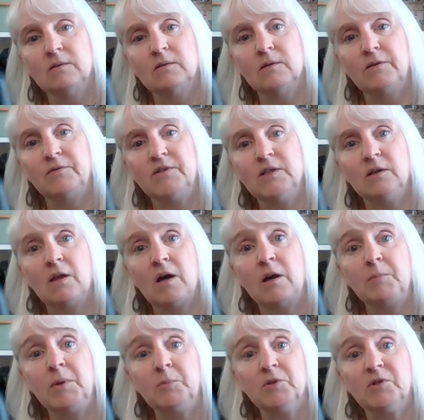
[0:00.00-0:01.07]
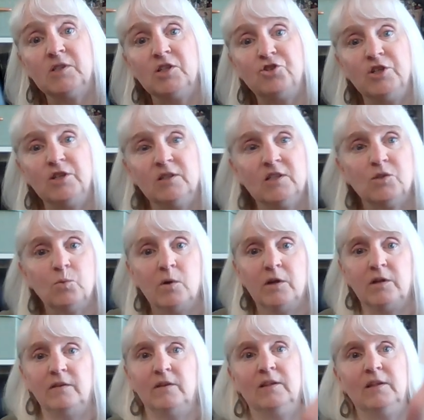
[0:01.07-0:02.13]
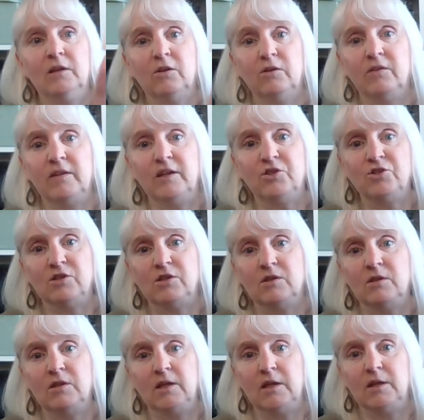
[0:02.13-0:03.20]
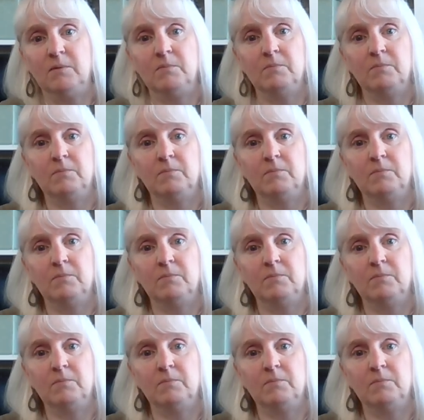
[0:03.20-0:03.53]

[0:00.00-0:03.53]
I've seen a lot of people stitching this one, and then they